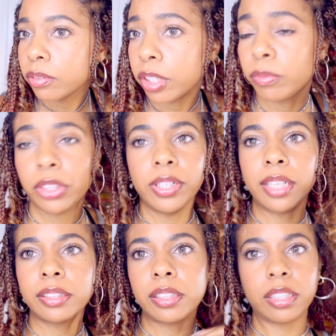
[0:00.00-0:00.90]
Like, what do you
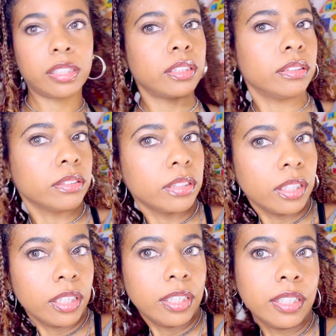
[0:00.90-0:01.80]
guys think?
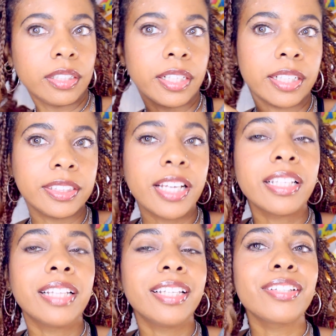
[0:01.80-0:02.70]
Yeah, see,
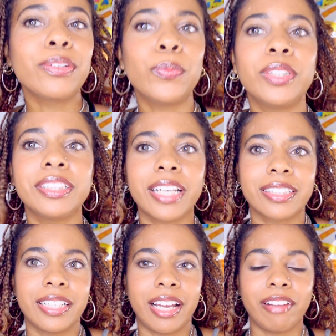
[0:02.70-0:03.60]
I like the ones like
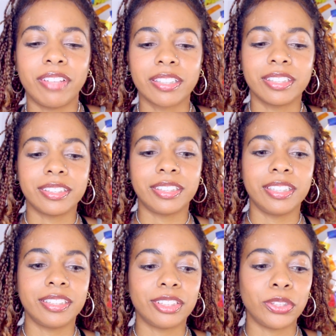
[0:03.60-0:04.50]
they have like this
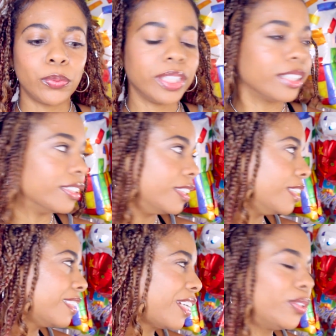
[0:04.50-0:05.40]
tint to it, because then
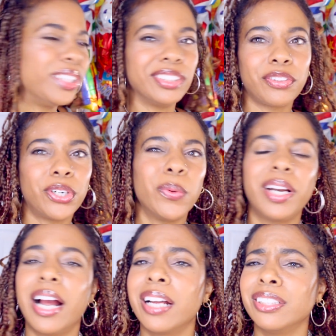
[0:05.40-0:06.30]
it's like you can just throw
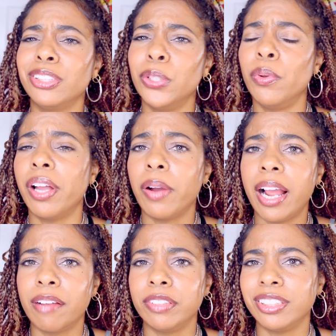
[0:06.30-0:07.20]
it on too without
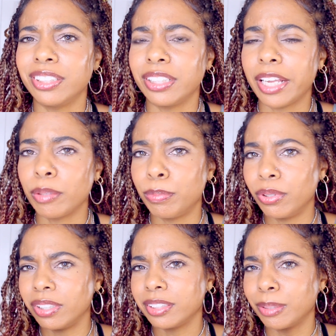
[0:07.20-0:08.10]
having to like
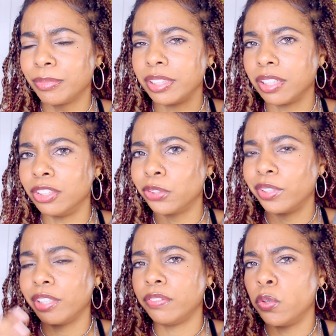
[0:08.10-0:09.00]
put something under
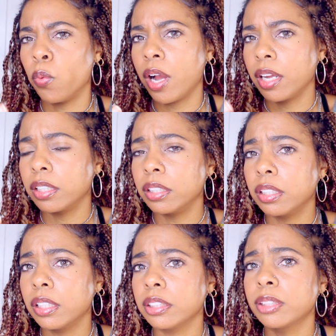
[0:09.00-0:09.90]
it if you want
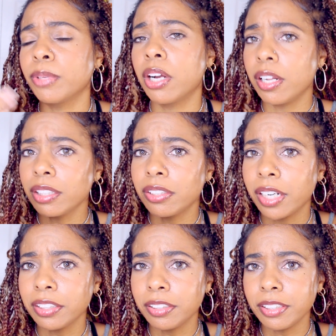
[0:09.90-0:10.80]
some color
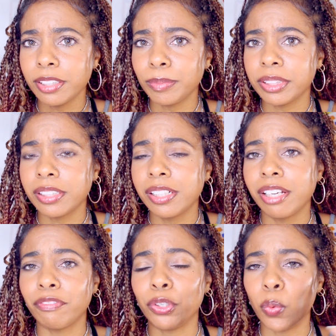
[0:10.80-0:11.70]
on your lips.
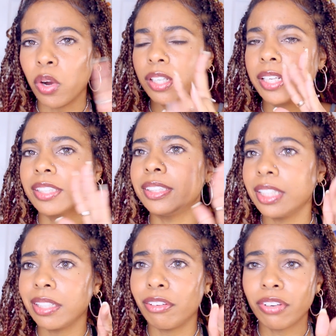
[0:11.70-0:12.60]
If you want like a
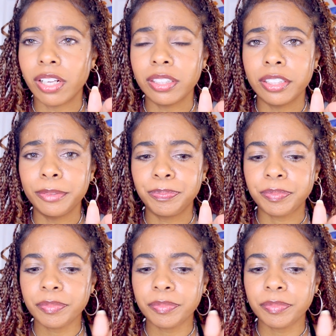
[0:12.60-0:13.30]
tint of color.